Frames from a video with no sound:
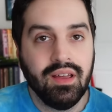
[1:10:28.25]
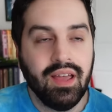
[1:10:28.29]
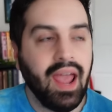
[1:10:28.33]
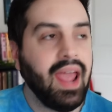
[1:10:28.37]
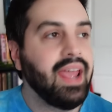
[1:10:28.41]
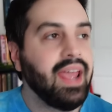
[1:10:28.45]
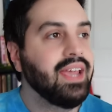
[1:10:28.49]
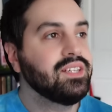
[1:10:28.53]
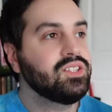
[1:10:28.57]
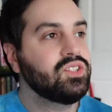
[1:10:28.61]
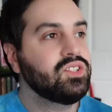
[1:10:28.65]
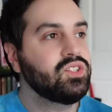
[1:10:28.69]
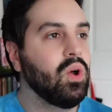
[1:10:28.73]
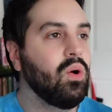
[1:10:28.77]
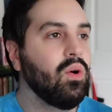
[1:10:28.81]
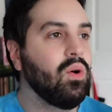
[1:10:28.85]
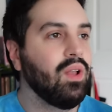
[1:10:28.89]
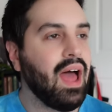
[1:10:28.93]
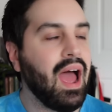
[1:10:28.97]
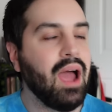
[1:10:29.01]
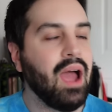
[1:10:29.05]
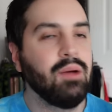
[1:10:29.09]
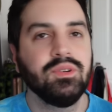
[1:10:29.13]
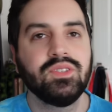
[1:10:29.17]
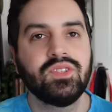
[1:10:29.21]
He is tall.
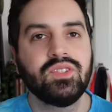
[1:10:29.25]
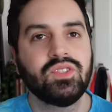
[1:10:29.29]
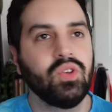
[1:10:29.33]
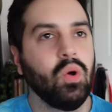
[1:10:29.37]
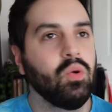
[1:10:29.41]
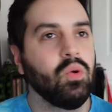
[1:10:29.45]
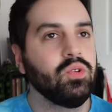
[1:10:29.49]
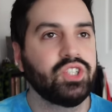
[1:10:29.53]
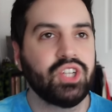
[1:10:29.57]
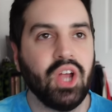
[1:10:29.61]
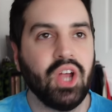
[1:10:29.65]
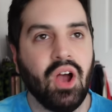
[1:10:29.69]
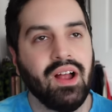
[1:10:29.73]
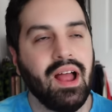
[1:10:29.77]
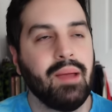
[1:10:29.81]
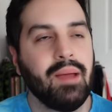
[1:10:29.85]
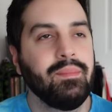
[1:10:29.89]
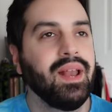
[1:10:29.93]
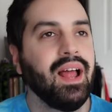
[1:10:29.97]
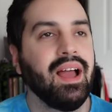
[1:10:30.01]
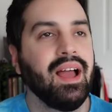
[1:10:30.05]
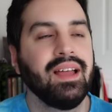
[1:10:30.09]
I was so shocked. I mean,